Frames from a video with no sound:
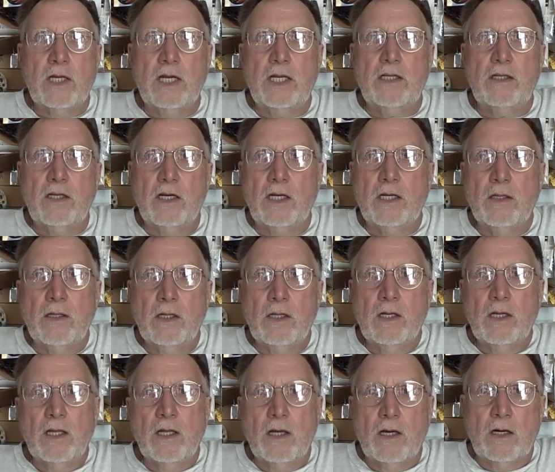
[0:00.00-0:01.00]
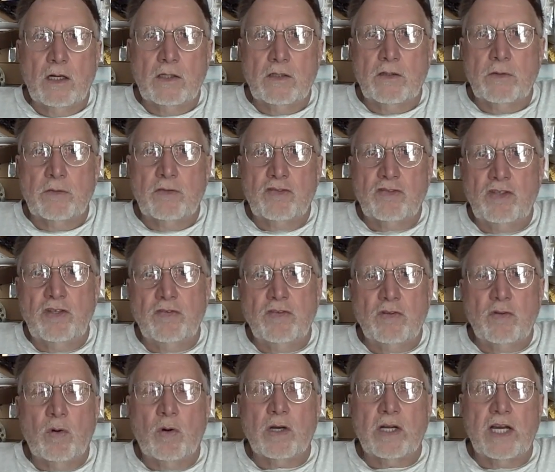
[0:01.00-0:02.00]
the
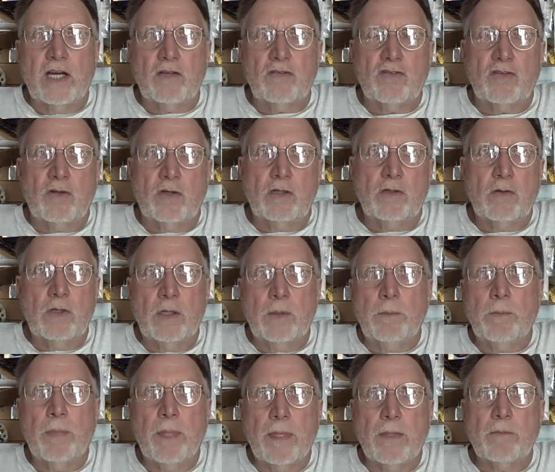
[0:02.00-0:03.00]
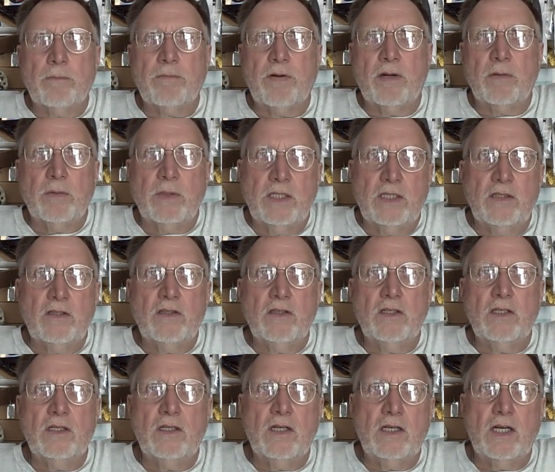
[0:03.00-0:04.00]
Stephen Talkhouse are probably,
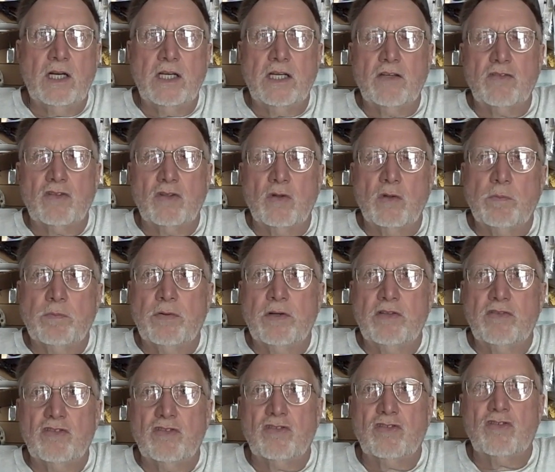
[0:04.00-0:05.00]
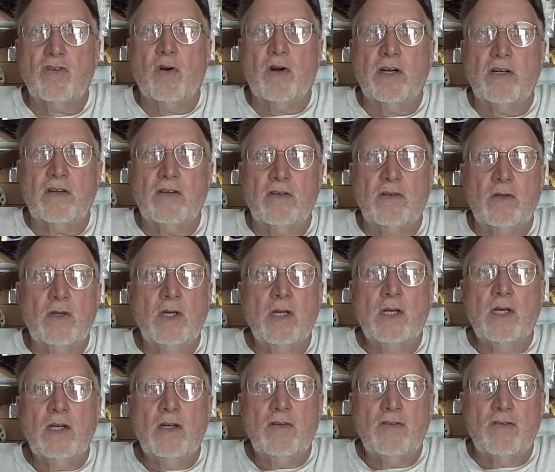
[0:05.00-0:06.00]
I guess, a good place to start
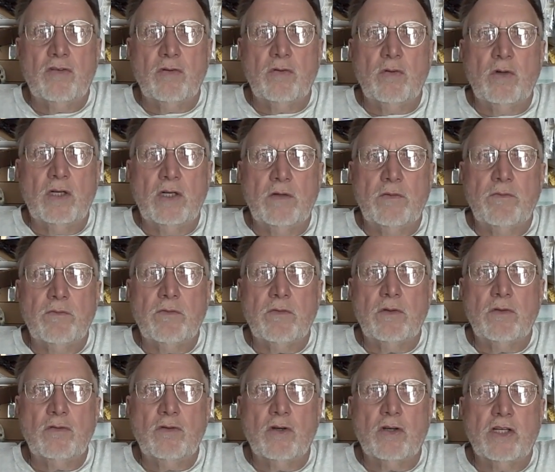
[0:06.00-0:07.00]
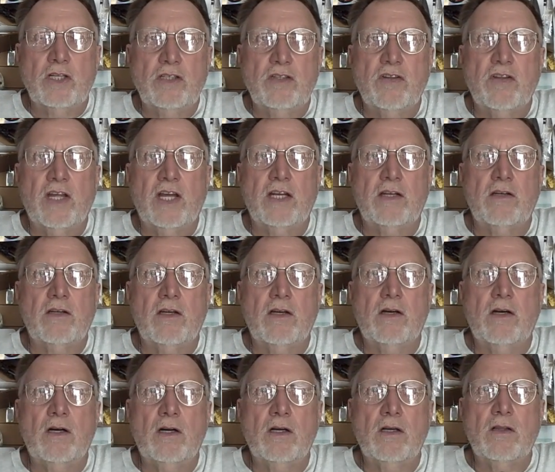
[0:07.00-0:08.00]
to look into that.
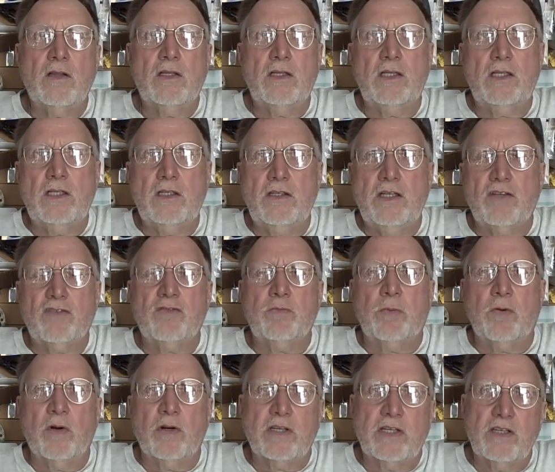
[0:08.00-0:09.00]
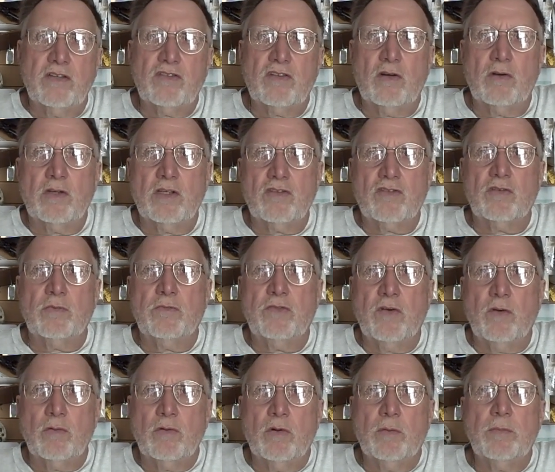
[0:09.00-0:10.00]
Next broadcast, I'll get some
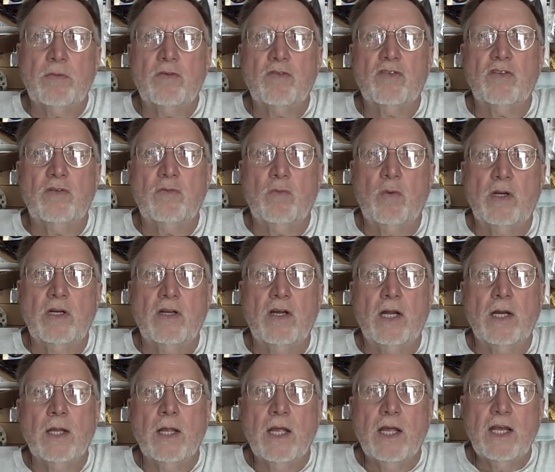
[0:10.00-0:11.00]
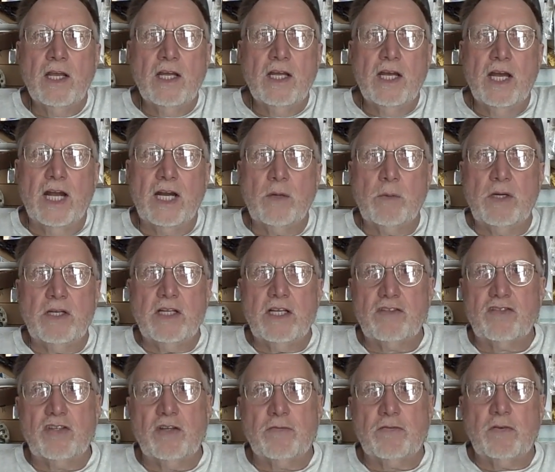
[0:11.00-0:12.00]
phone numbers and whatnot. Anyway,
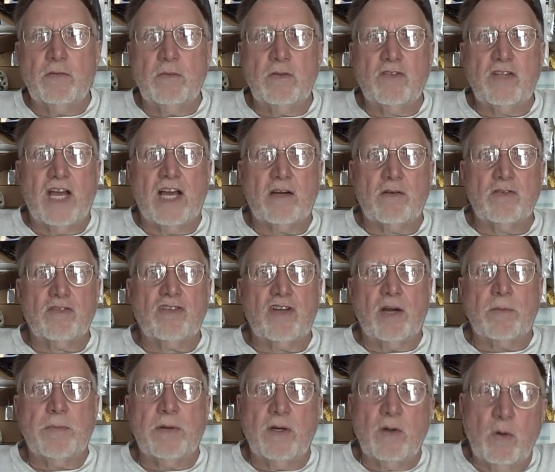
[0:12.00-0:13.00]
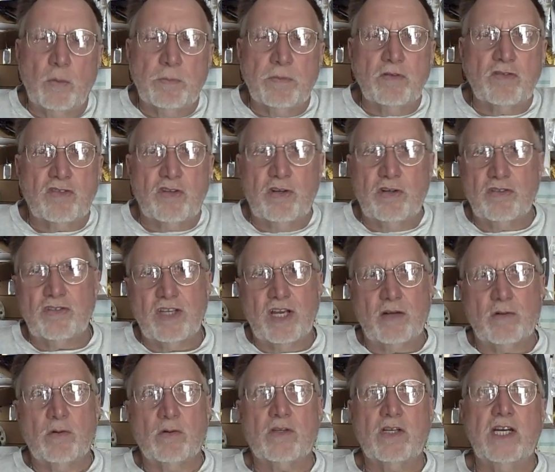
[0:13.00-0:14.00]
that's it from the Tackle Shop. I hope this turns
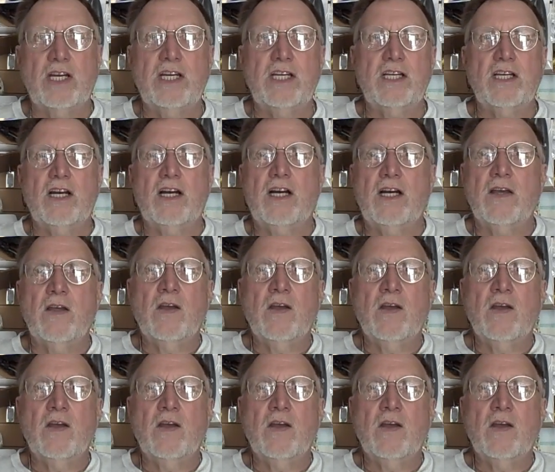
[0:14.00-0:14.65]
out okay.